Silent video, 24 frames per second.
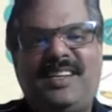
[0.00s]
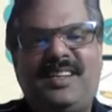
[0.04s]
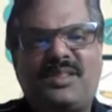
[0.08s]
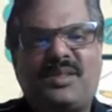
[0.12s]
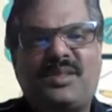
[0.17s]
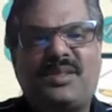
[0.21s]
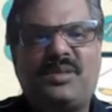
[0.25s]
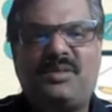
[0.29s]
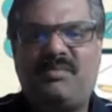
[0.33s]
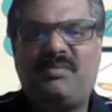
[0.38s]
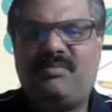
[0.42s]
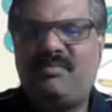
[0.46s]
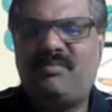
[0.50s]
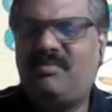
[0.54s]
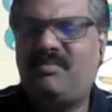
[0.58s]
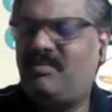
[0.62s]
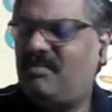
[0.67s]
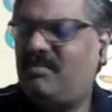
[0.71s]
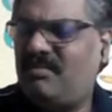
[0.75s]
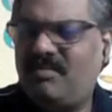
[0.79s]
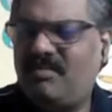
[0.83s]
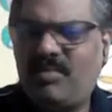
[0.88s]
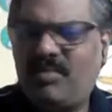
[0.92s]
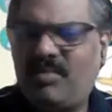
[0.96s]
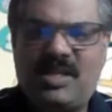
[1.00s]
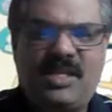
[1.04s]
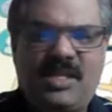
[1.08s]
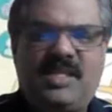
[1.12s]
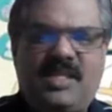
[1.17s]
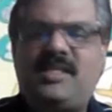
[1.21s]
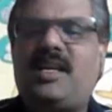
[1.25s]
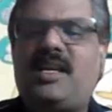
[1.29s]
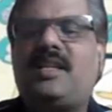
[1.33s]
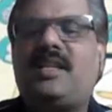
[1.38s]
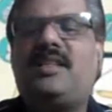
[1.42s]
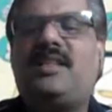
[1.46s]
So But
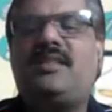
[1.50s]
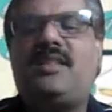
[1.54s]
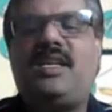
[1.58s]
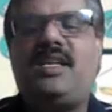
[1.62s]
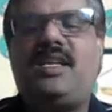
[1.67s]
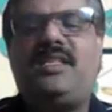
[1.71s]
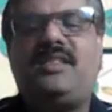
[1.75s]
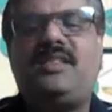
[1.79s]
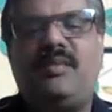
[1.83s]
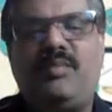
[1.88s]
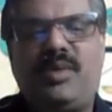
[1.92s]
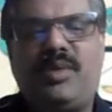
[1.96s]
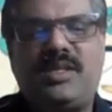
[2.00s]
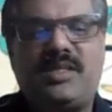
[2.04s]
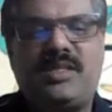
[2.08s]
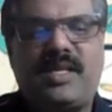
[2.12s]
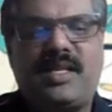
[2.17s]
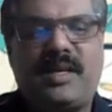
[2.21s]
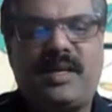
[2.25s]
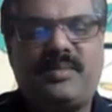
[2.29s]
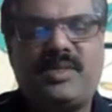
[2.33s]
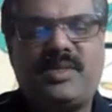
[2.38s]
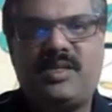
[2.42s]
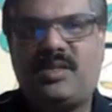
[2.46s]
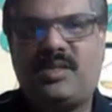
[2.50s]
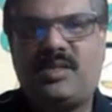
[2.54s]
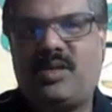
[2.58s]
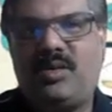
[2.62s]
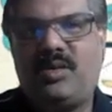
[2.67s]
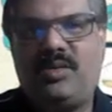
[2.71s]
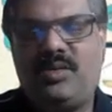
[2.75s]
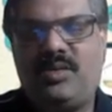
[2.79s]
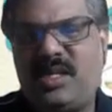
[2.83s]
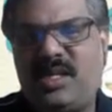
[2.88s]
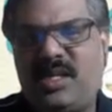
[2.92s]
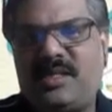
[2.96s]
these are the 3 simple steps. So
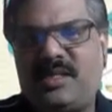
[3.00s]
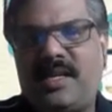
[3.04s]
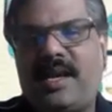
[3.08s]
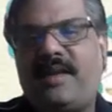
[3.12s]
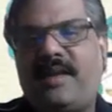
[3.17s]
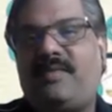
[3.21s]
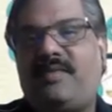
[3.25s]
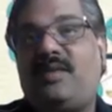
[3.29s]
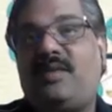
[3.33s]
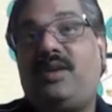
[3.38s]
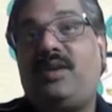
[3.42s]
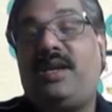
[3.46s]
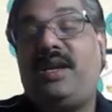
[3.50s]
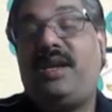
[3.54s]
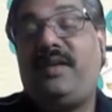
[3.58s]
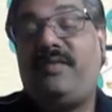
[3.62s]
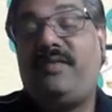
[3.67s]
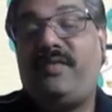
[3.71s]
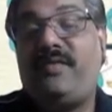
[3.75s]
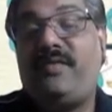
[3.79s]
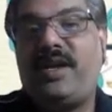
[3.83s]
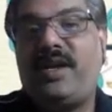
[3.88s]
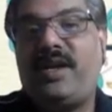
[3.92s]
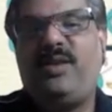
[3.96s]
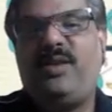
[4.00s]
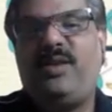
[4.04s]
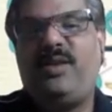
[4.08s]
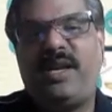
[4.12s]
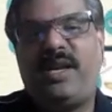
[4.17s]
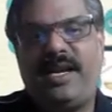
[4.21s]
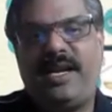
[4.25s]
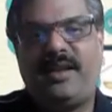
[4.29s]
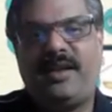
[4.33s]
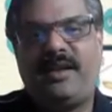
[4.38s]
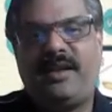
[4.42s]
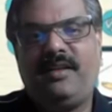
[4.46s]
you just have to define your
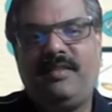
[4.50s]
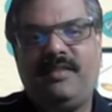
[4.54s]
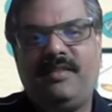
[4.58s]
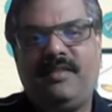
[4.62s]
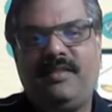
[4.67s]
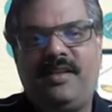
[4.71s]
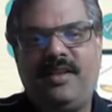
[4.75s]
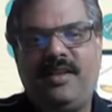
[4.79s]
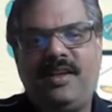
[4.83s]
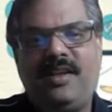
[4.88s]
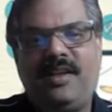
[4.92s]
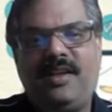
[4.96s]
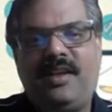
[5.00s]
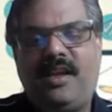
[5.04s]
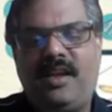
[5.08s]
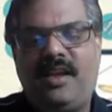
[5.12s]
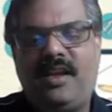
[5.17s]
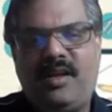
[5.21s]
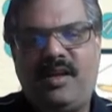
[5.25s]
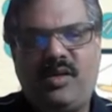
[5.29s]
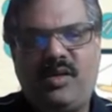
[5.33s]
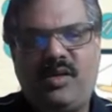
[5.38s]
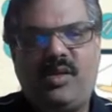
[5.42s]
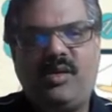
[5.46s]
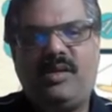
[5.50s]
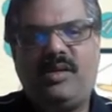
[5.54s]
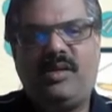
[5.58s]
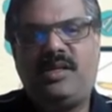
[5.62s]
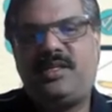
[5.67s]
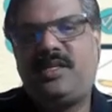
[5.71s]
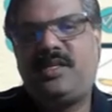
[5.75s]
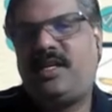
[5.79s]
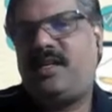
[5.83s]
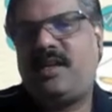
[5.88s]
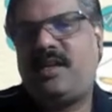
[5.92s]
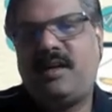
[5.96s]
data in a Google
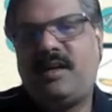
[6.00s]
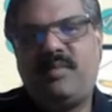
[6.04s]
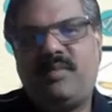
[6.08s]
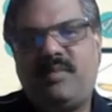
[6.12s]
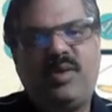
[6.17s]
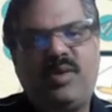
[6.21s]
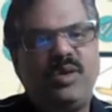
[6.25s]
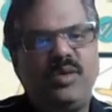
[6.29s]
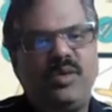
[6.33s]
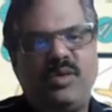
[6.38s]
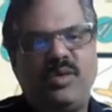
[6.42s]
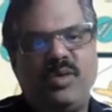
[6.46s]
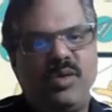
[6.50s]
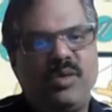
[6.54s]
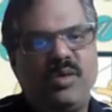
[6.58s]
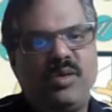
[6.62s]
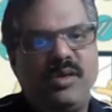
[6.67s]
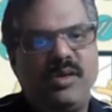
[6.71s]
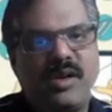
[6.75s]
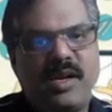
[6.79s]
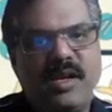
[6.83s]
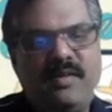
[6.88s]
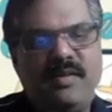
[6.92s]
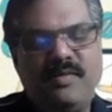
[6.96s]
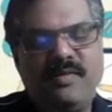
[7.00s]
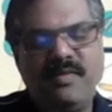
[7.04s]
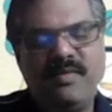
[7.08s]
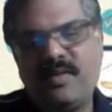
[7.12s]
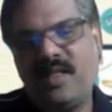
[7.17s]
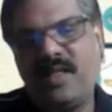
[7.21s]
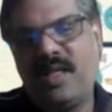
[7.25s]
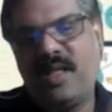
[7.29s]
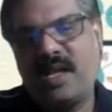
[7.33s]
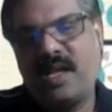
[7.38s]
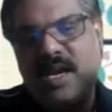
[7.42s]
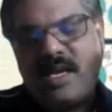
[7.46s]
Sheet, upload to Google Drive,
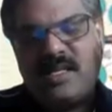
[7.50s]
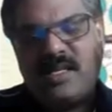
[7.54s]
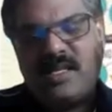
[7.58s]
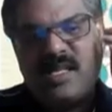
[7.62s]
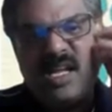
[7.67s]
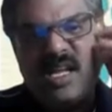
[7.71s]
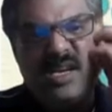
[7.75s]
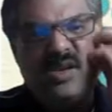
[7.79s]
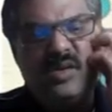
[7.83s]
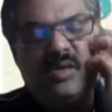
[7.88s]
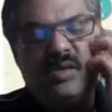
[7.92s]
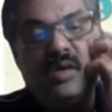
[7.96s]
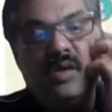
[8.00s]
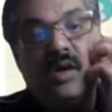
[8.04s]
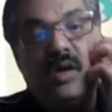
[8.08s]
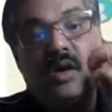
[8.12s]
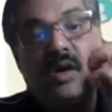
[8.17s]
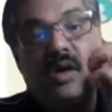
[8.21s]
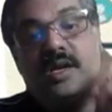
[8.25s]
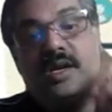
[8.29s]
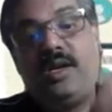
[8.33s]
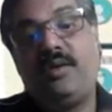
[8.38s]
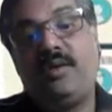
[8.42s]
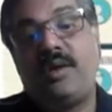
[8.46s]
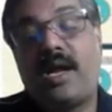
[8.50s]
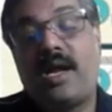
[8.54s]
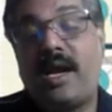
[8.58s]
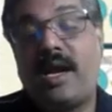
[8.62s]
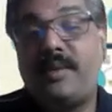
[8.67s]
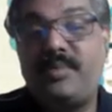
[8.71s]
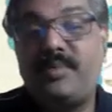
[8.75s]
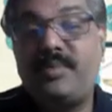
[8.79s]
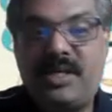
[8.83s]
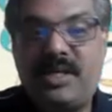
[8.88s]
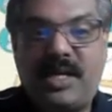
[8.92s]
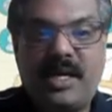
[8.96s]
and then you log into your
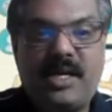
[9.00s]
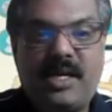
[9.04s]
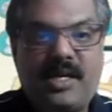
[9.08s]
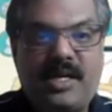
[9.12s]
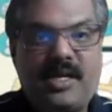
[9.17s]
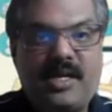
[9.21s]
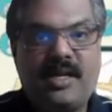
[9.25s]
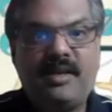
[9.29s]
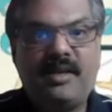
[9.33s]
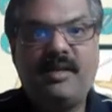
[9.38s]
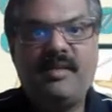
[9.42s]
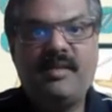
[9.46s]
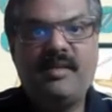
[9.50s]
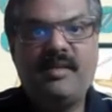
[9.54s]
app sheet editor